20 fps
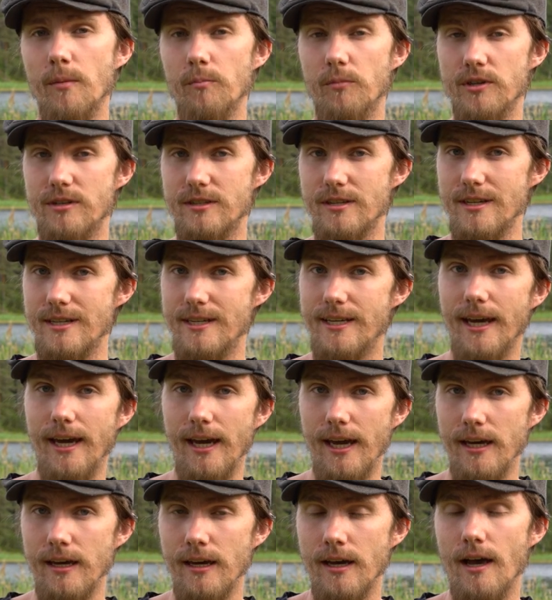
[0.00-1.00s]
But
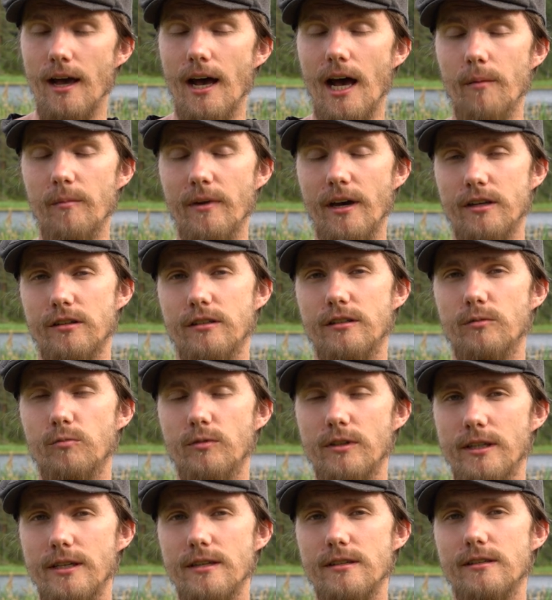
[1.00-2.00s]
today, I'm actually
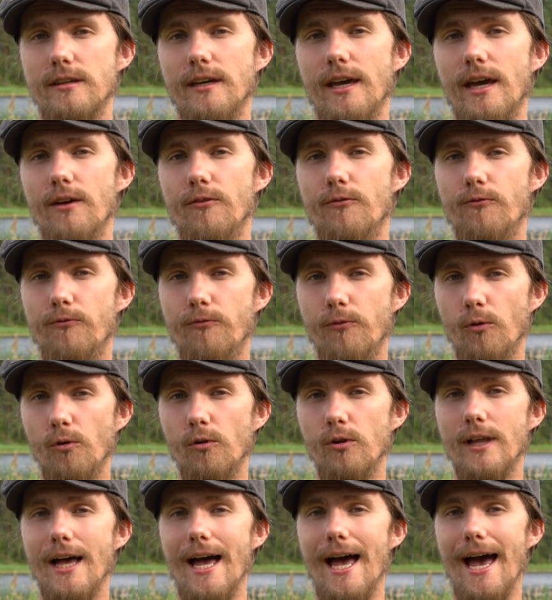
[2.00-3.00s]
releasing a
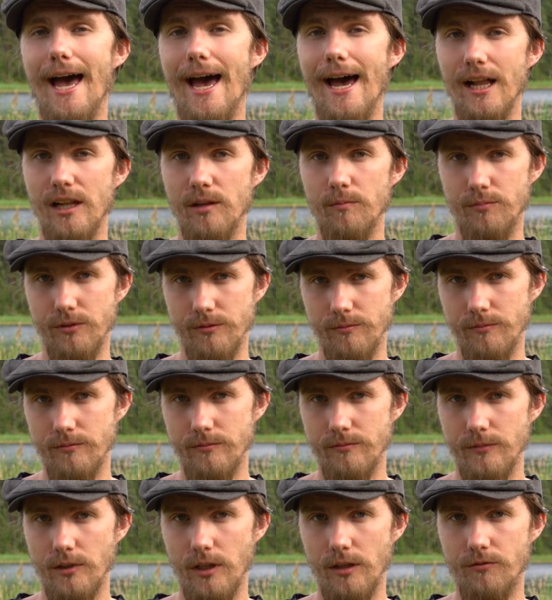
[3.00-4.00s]
full
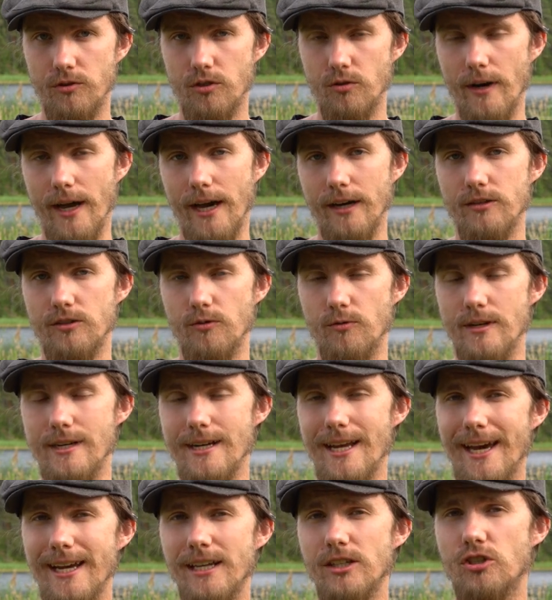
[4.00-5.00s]
album of tracks, so
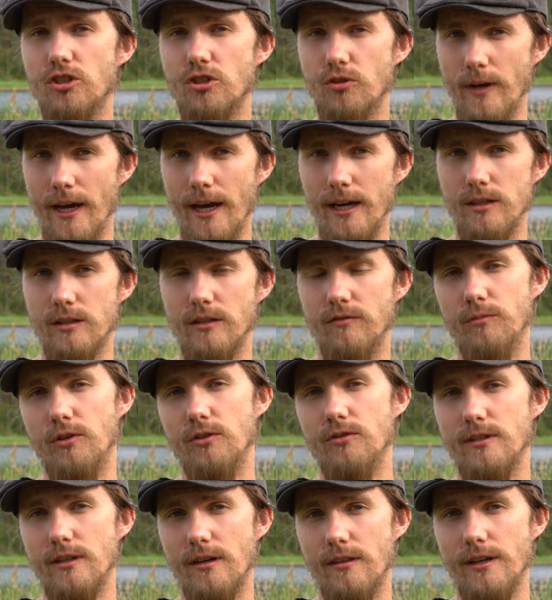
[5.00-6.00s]
9 tracks of
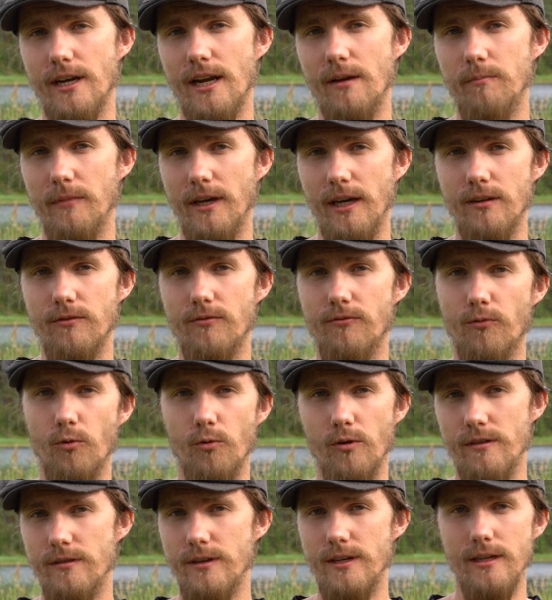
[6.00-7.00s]
music that I made
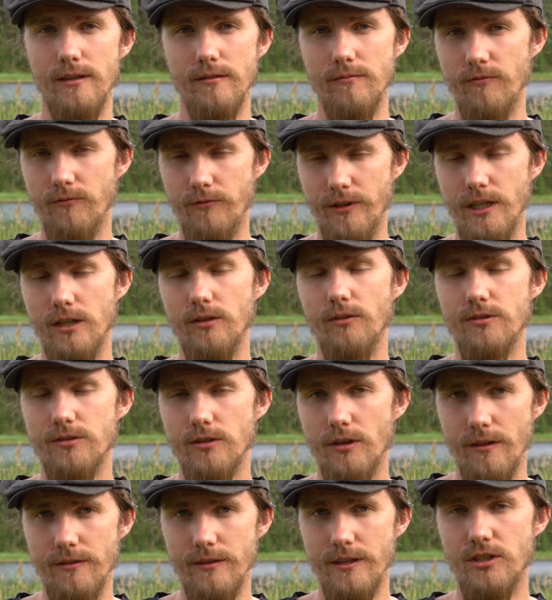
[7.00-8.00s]
for the
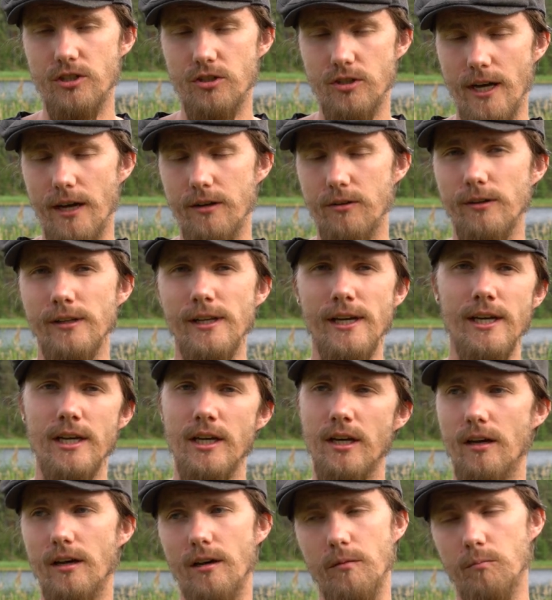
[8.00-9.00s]
videos on this channel,
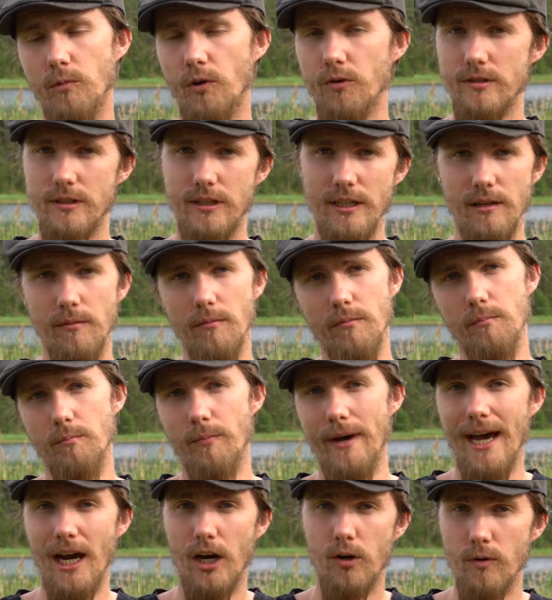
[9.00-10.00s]
mostly
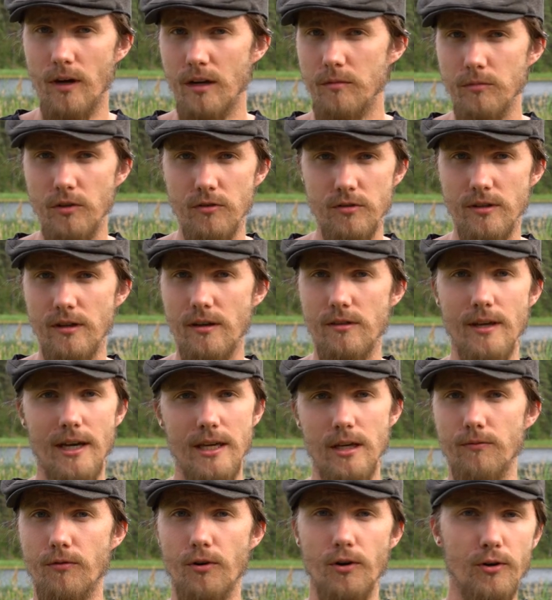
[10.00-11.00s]
background music
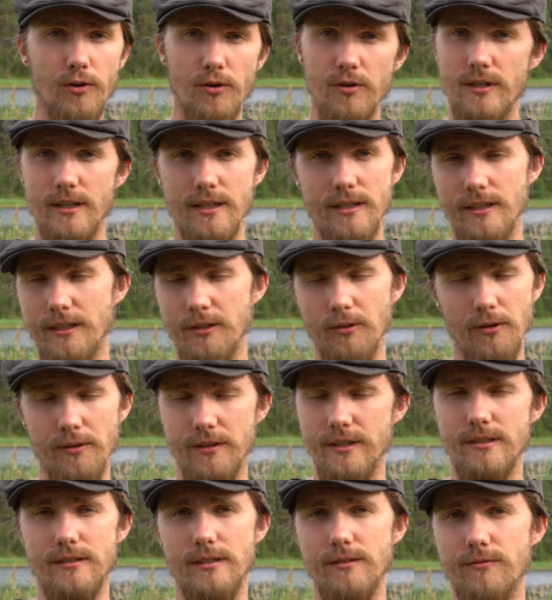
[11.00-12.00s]
that you've heard in all
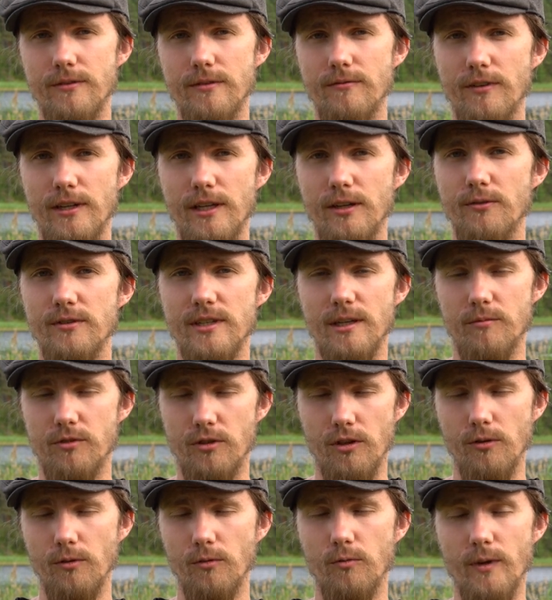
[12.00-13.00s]
these different videos. I'm
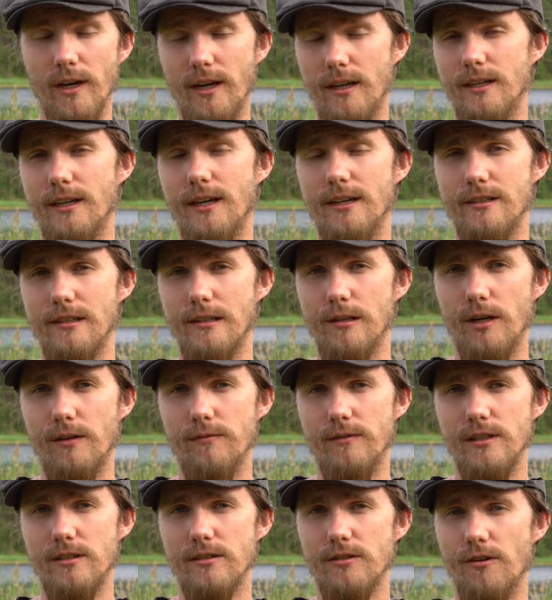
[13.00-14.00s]
sure you'll recognize a lot
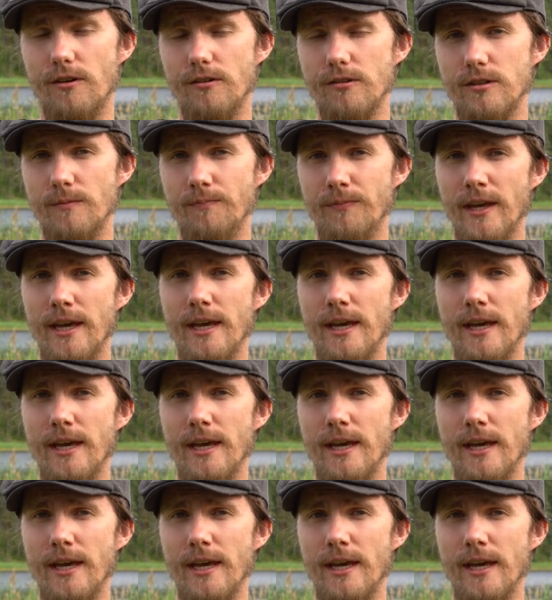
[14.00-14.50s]
of these songs.